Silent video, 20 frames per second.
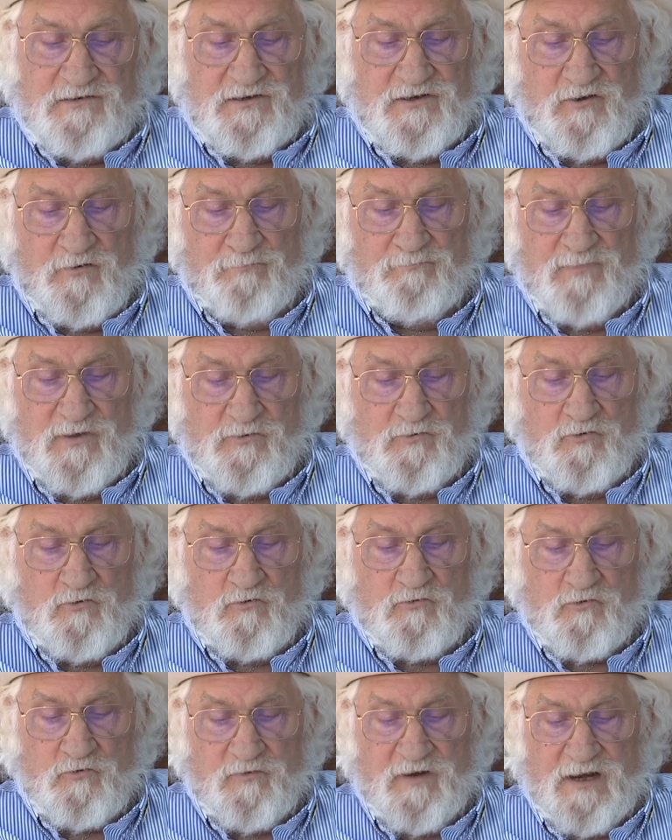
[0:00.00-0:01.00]
near
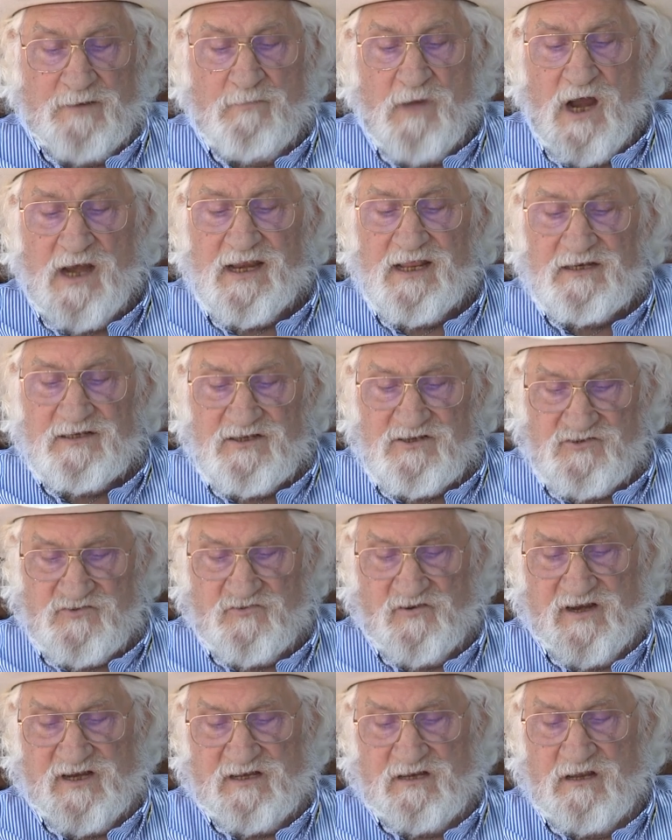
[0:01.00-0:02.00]
Mineral Creek Mining
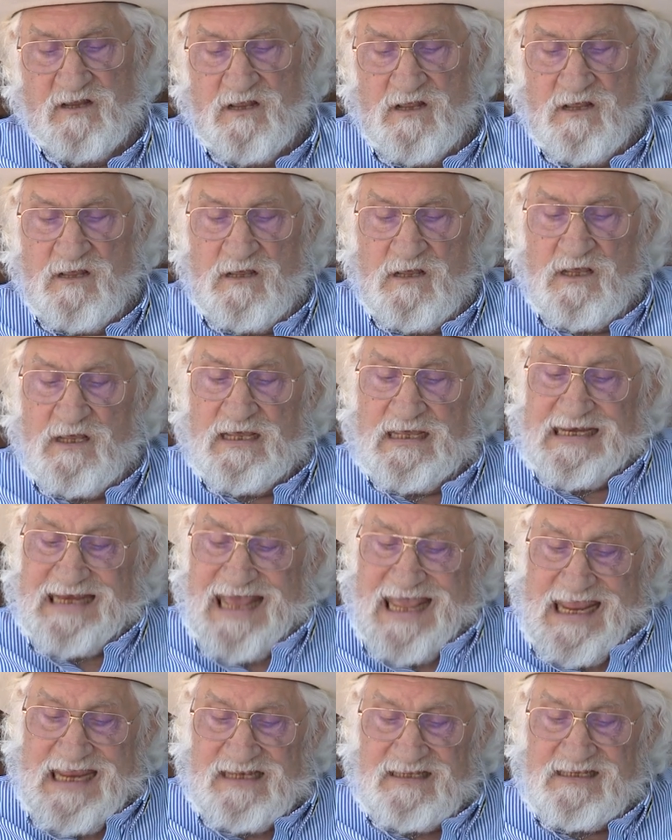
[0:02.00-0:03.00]
District. In
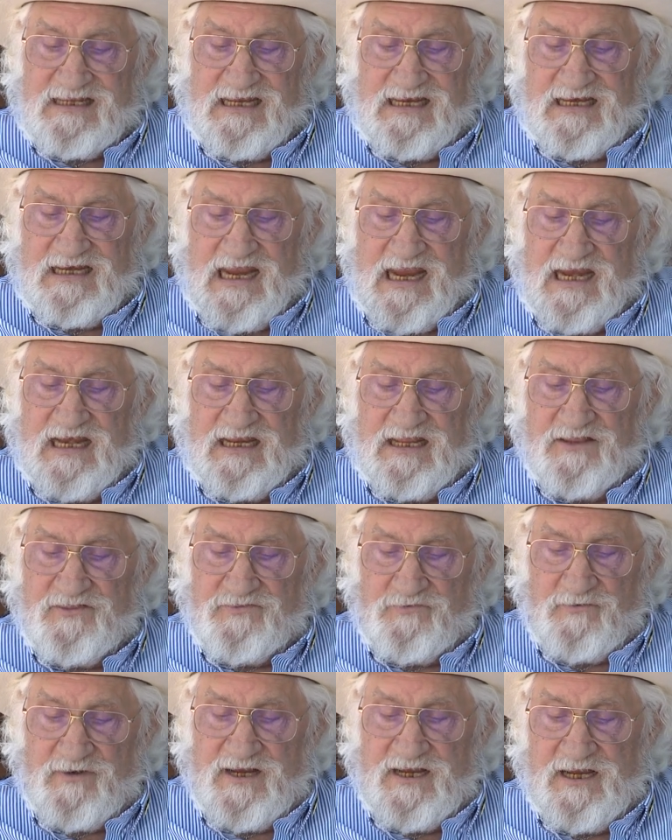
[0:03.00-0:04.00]

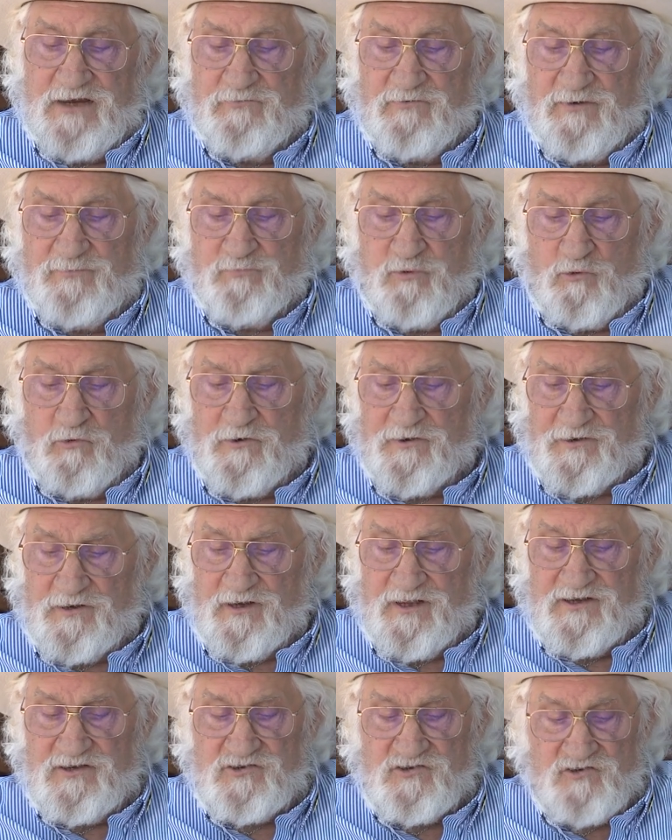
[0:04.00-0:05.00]
1883, he
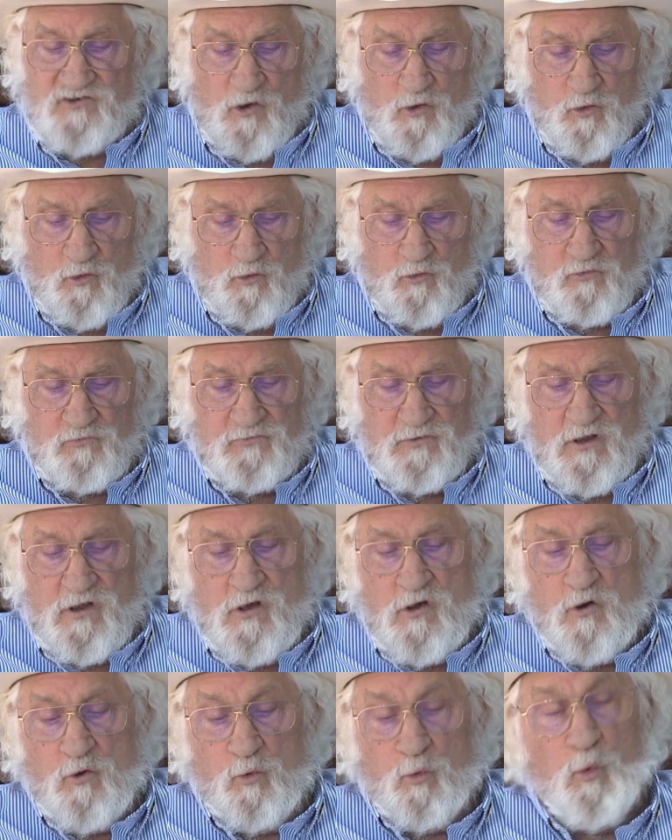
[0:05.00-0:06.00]
reportedly sold
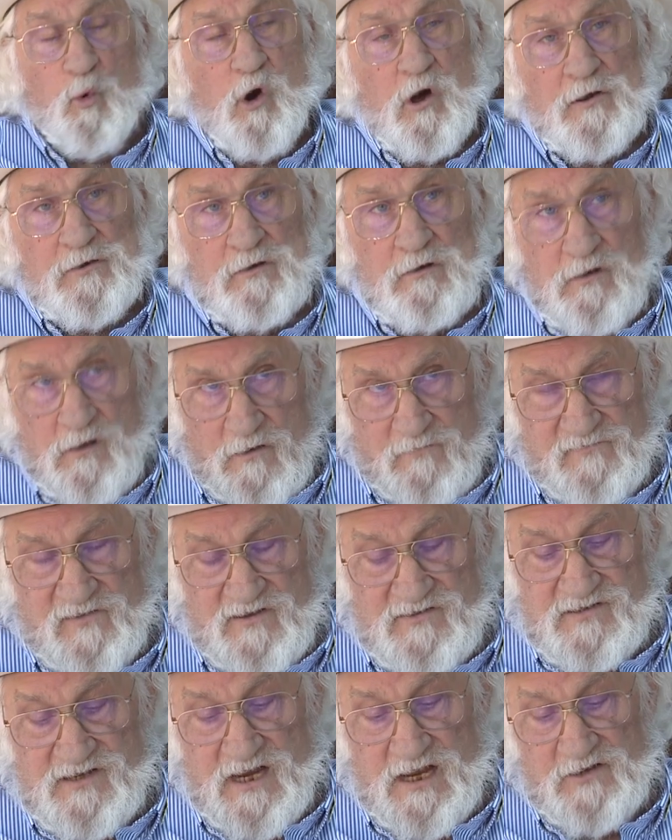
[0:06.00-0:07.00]
one of
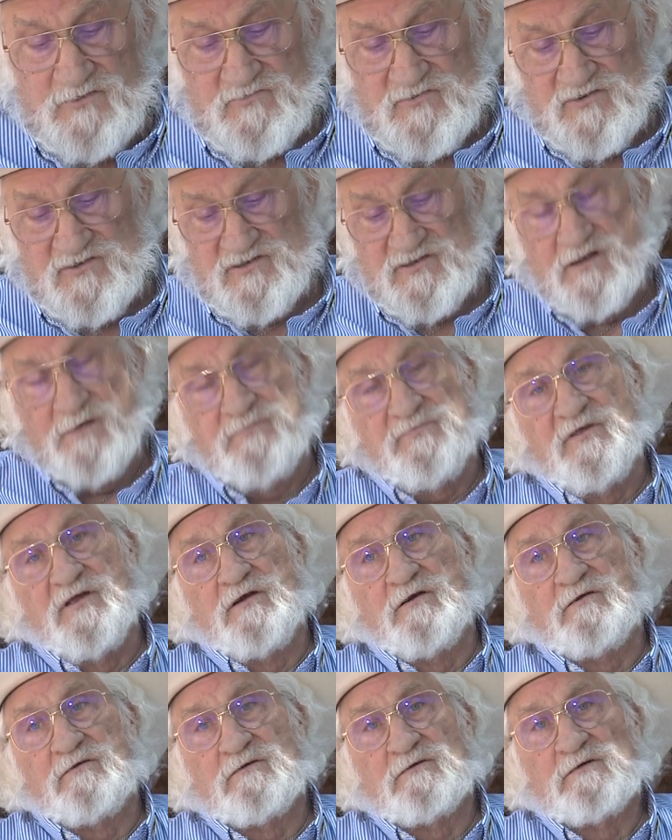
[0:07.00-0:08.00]
his interests up
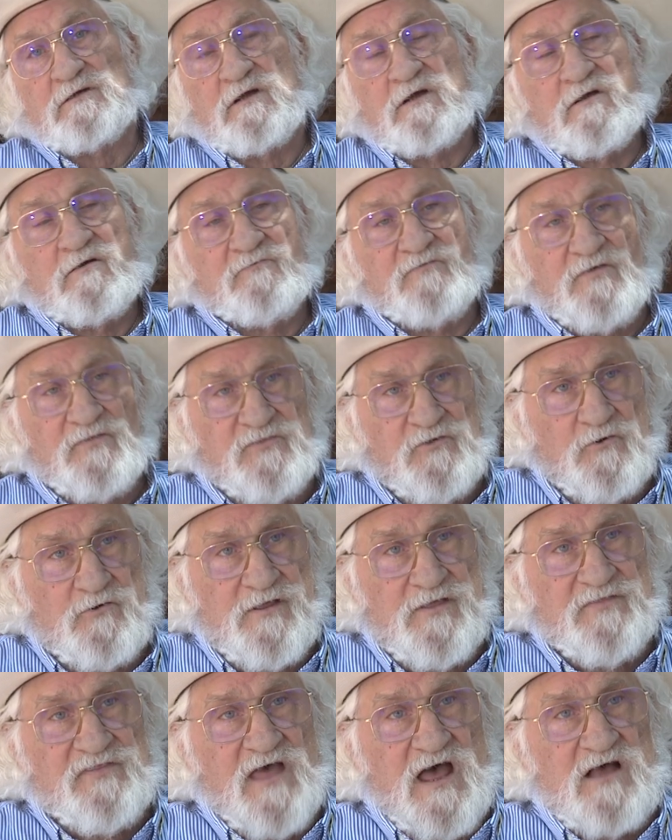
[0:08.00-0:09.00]
there for
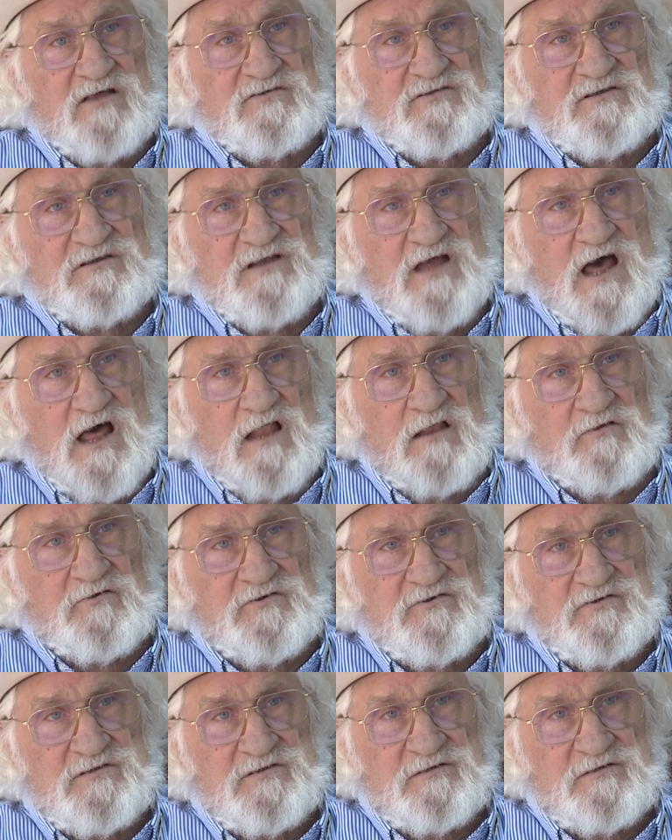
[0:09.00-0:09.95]
$30,000.